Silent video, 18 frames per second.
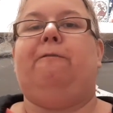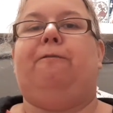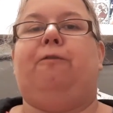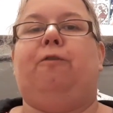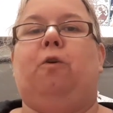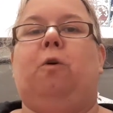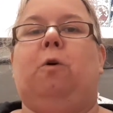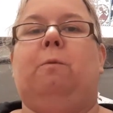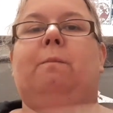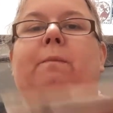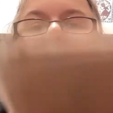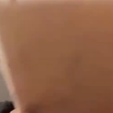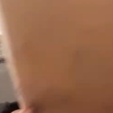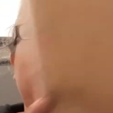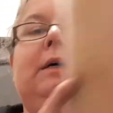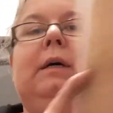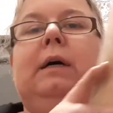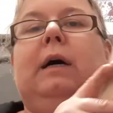foam
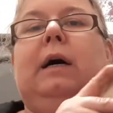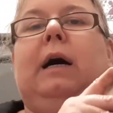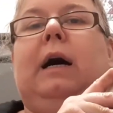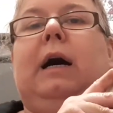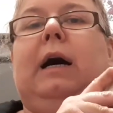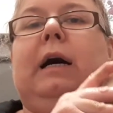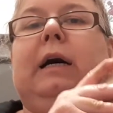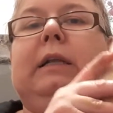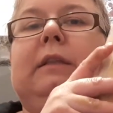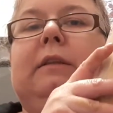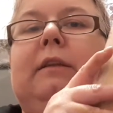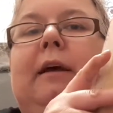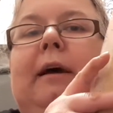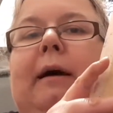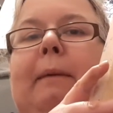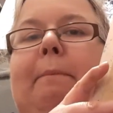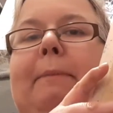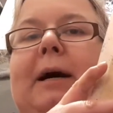and
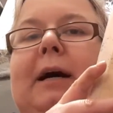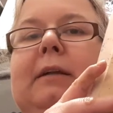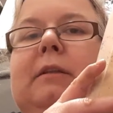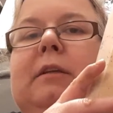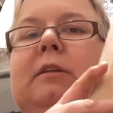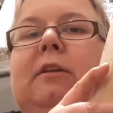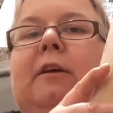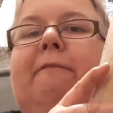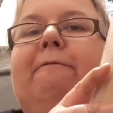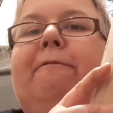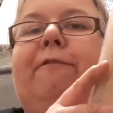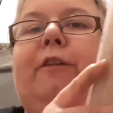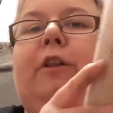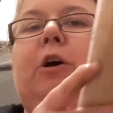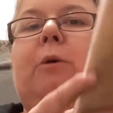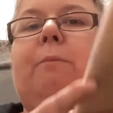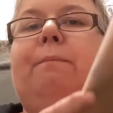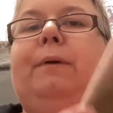a padded
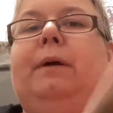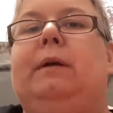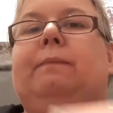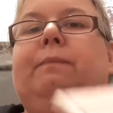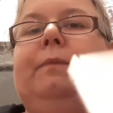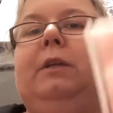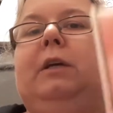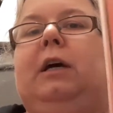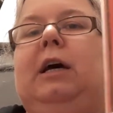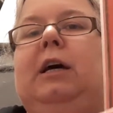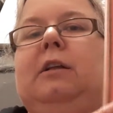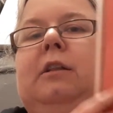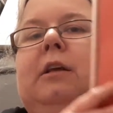envelope in